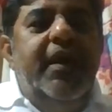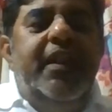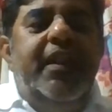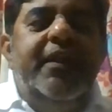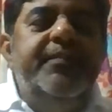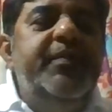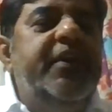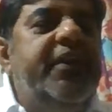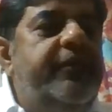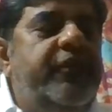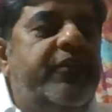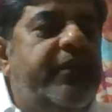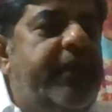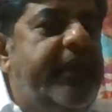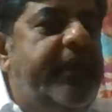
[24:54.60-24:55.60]
Let me give
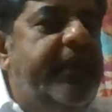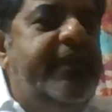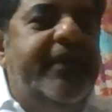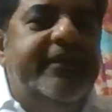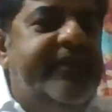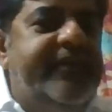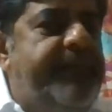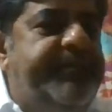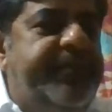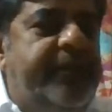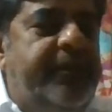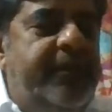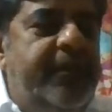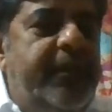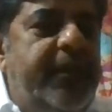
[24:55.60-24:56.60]
you an example.
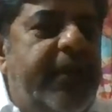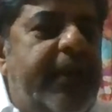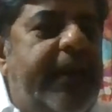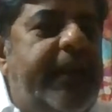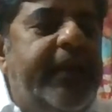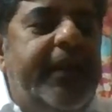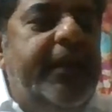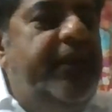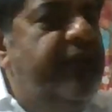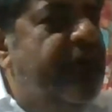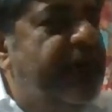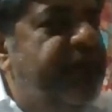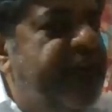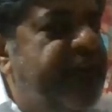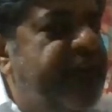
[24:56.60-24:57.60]
And again,
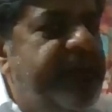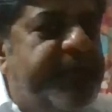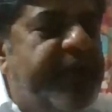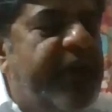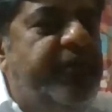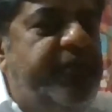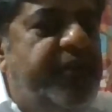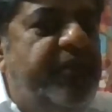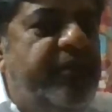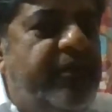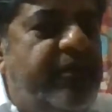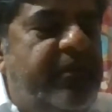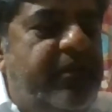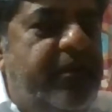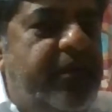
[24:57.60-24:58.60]
I'm very proud
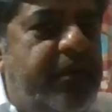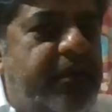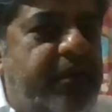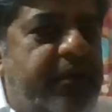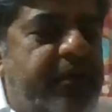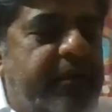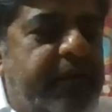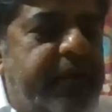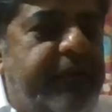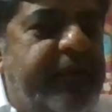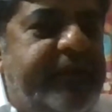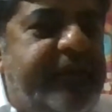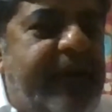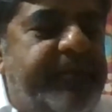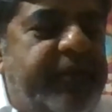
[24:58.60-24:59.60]
to give
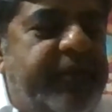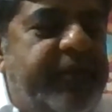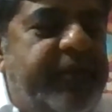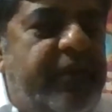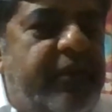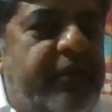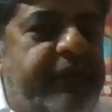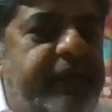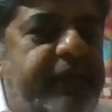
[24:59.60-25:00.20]
example of